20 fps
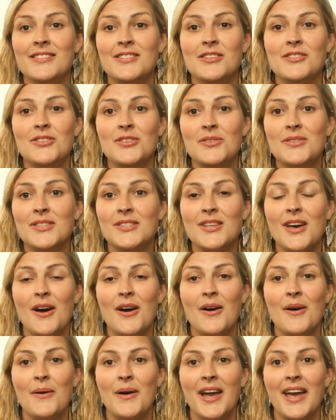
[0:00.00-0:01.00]
to do
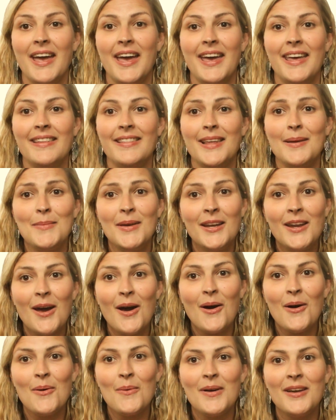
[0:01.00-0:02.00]
so, and let me
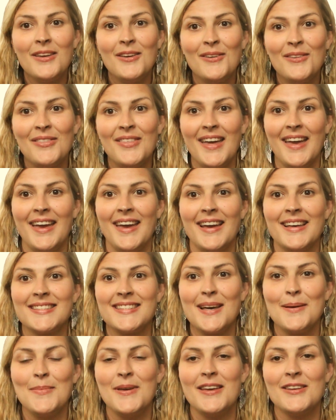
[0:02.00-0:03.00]
know what you think,
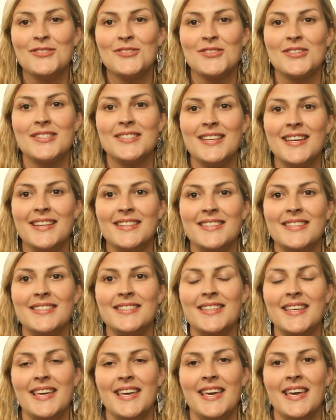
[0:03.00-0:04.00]
because I'd be interested to
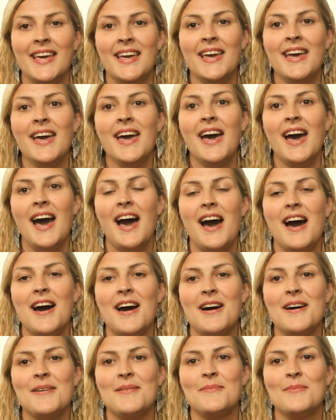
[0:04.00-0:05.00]
see
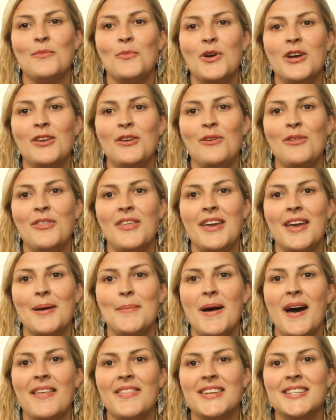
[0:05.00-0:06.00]
what you think
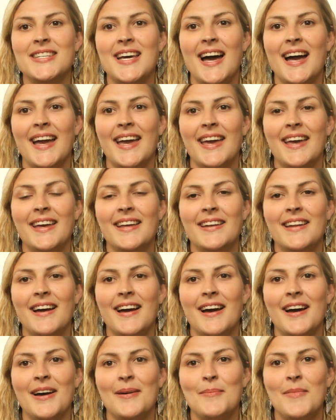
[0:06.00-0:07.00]
about the diet.
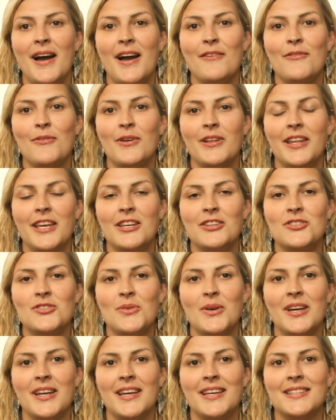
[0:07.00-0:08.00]
I've really
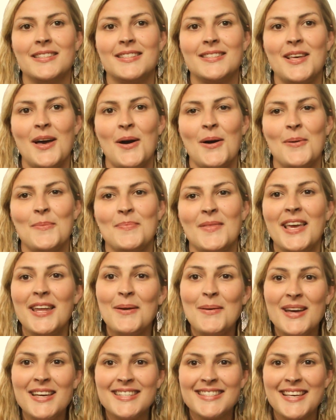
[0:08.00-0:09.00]
enjoyed it. So
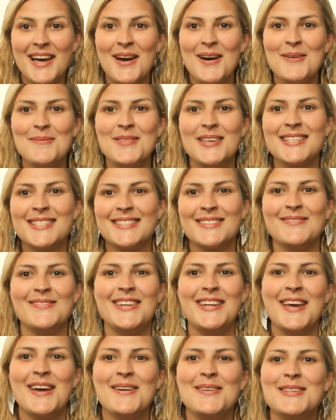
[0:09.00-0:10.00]
anyways, I hope this
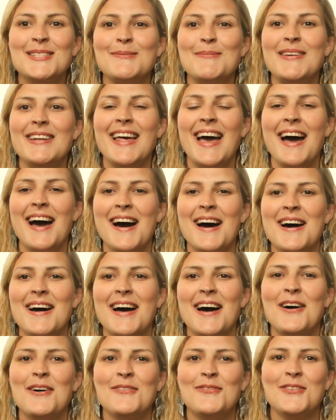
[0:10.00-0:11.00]
video has been
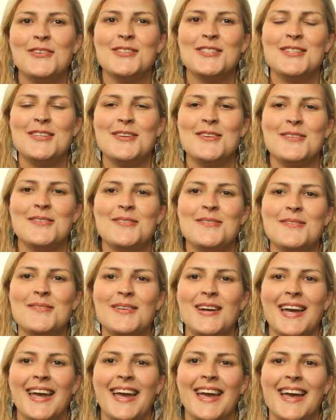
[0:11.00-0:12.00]
helpful to
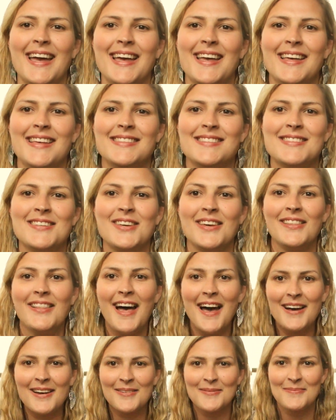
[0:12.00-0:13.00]
you, and good
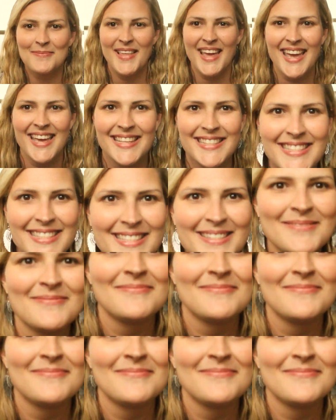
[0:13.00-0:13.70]
luck. Thanks.